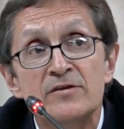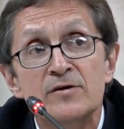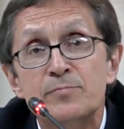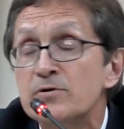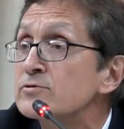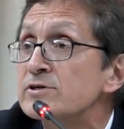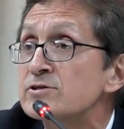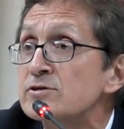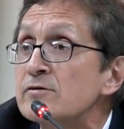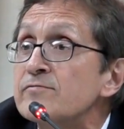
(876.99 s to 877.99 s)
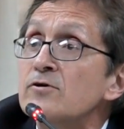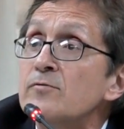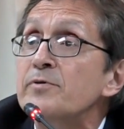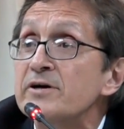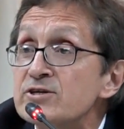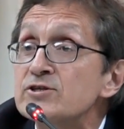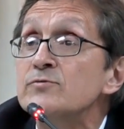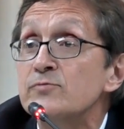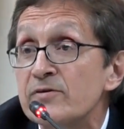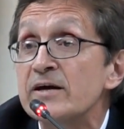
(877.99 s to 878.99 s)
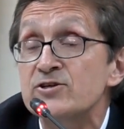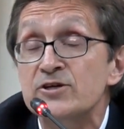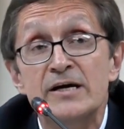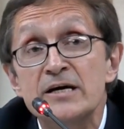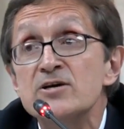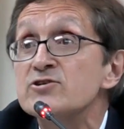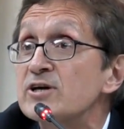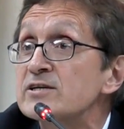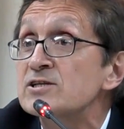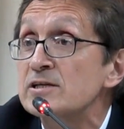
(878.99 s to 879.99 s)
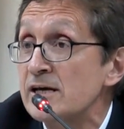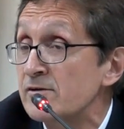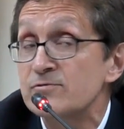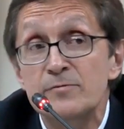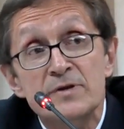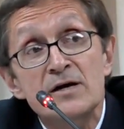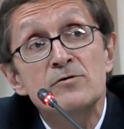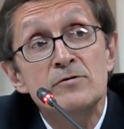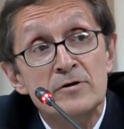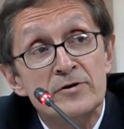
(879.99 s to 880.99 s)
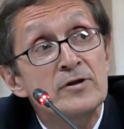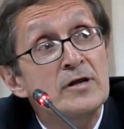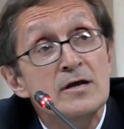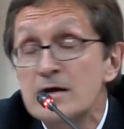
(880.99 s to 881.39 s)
in the process of cooperation with Asia, just like from now on,